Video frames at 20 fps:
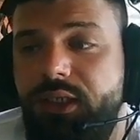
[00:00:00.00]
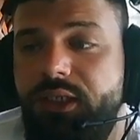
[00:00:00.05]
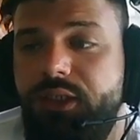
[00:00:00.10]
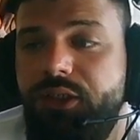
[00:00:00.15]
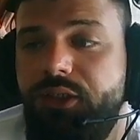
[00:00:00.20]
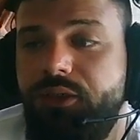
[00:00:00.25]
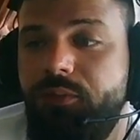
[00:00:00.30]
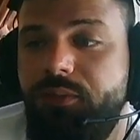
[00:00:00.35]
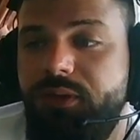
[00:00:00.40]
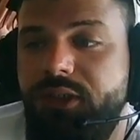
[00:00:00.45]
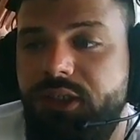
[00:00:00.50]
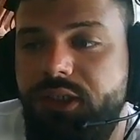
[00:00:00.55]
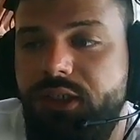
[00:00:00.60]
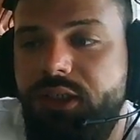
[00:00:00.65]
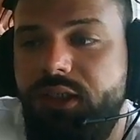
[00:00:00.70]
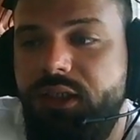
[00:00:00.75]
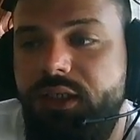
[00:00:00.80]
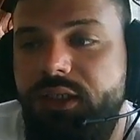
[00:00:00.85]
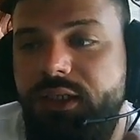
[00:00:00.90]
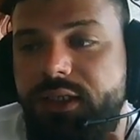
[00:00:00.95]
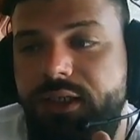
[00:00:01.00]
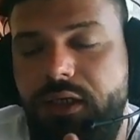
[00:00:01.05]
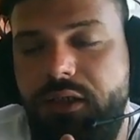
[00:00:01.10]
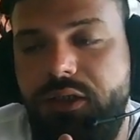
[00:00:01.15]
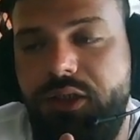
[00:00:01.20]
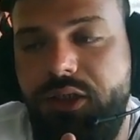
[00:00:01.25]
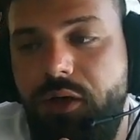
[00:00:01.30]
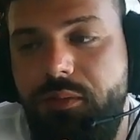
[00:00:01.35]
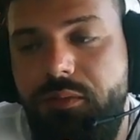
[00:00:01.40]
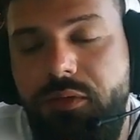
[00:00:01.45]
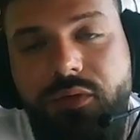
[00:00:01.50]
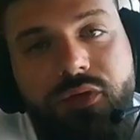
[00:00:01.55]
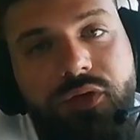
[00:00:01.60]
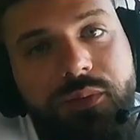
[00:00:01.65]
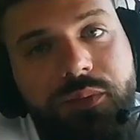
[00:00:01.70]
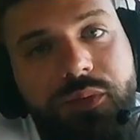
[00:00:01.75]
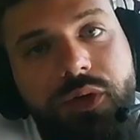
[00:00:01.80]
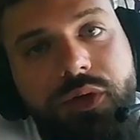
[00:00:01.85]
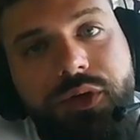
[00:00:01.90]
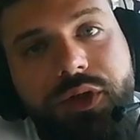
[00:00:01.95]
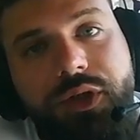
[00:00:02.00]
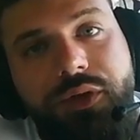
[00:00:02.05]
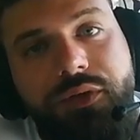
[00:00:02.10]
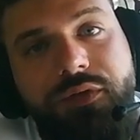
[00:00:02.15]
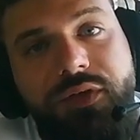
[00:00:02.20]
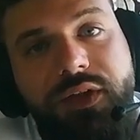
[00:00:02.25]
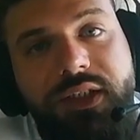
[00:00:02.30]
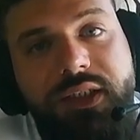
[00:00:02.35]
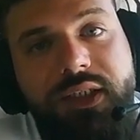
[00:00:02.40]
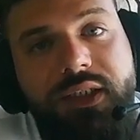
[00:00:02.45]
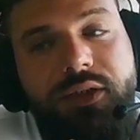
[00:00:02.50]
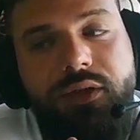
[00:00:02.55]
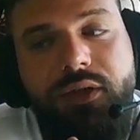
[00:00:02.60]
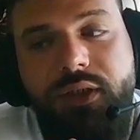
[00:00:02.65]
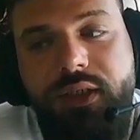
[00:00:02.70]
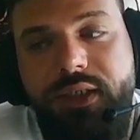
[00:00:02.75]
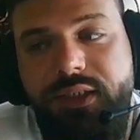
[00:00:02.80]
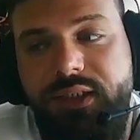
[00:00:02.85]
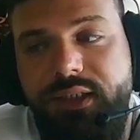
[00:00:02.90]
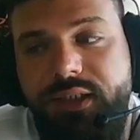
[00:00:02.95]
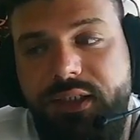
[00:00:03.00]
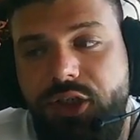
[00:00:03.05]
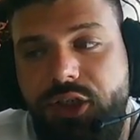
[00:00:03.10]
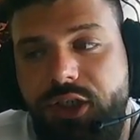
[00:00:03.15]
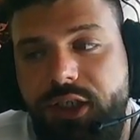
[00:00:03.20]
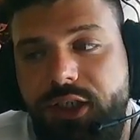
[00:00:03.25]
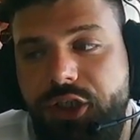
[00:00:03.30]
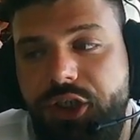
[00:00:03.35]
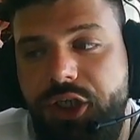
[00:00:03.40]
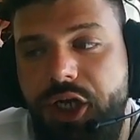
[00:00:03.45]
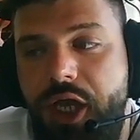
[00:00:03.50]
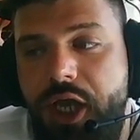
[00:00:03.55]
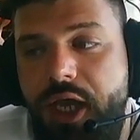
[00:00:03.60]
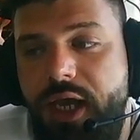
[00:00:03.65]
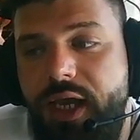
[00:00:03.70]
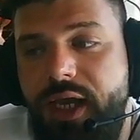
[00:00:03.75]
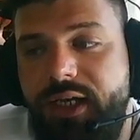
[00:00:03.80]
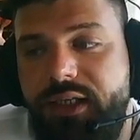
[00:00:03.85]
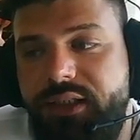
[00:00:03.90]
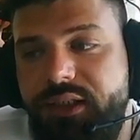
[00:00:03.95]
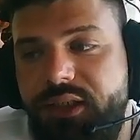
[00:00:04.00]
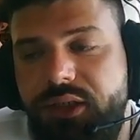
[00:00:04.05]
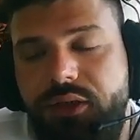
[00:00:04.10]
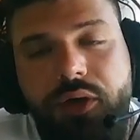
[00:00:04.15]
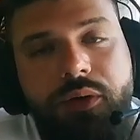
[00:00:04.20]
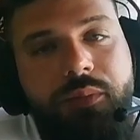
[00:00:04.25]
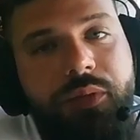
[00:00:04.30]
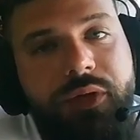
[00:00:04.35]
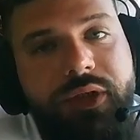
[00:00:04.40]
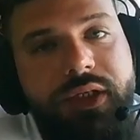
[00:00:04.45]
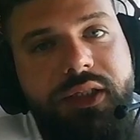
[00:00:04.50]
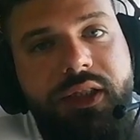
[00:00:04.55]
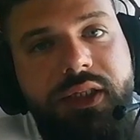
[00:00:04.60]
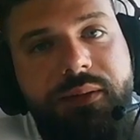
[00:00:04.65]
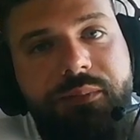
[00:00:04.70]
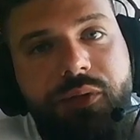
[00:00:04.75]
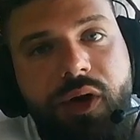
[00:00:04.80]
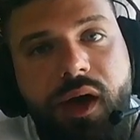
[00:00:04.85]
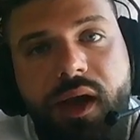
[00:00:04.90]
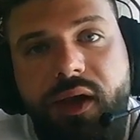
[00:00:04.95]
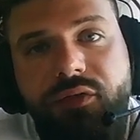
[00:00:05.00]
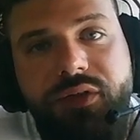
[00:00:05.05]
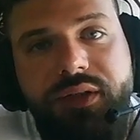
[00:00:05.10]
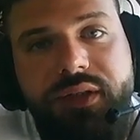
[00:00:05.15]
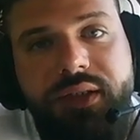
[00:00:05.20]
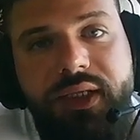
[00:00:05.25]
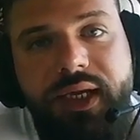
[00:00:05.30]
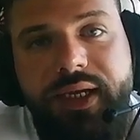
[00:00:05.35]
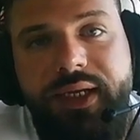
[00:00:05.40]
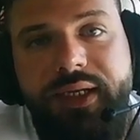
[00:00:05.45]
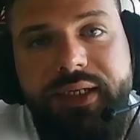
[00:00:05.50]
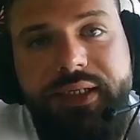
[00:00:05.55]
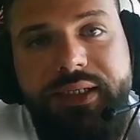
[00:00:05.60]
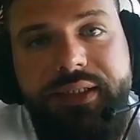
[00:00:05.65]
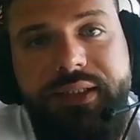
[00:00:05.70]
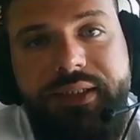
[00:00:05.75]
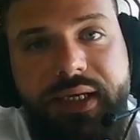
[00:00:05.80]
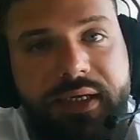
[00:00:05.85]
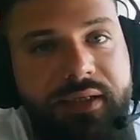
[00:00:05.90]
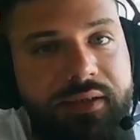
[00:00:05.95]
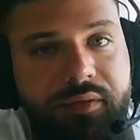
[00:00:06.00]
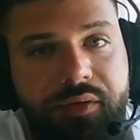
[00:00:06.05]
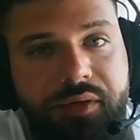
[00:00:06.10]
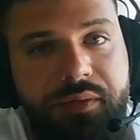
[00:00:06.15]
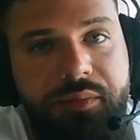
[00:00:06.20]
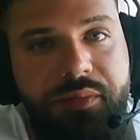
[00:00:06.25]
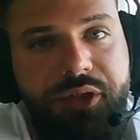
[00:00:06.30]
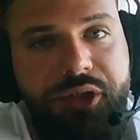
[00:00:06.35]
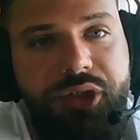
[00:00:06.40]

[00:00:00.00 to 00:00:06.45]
So basically, some of the pros of decentralized exchange, it is completely private and anonymous.